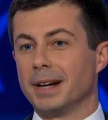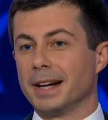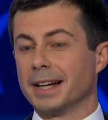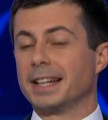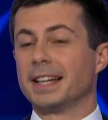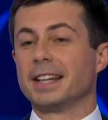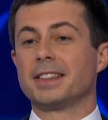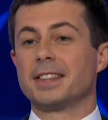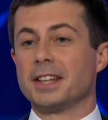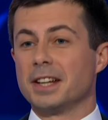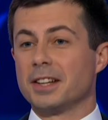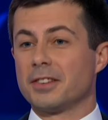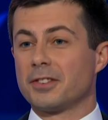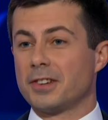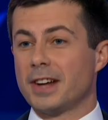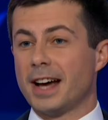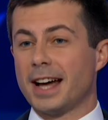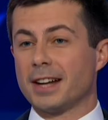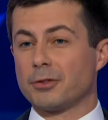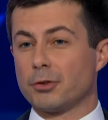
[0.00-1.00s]
I get that it's
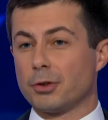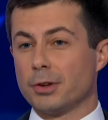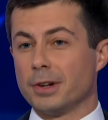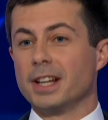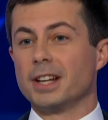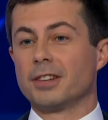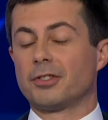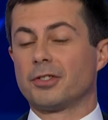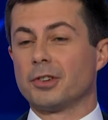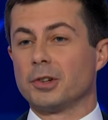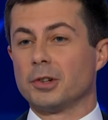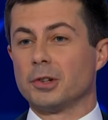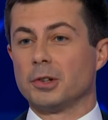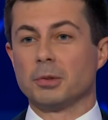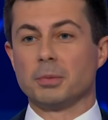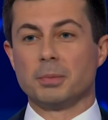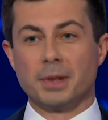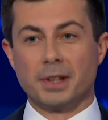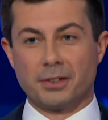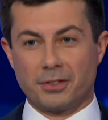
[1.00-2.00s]
not
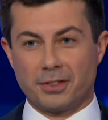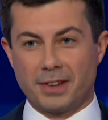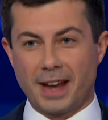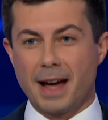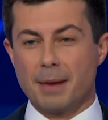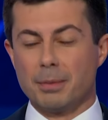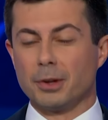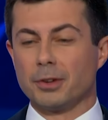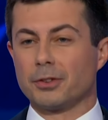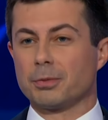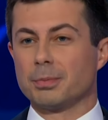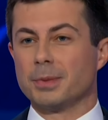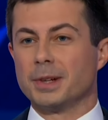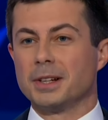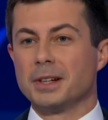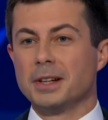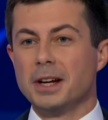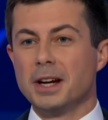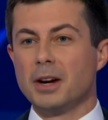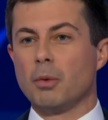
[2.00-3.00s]
traditional
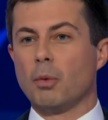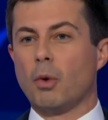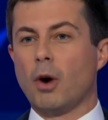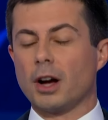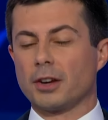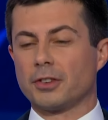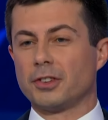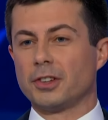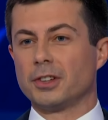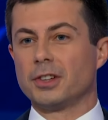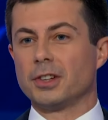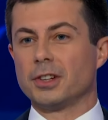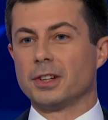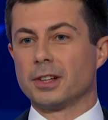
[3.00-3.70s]
establishment Washington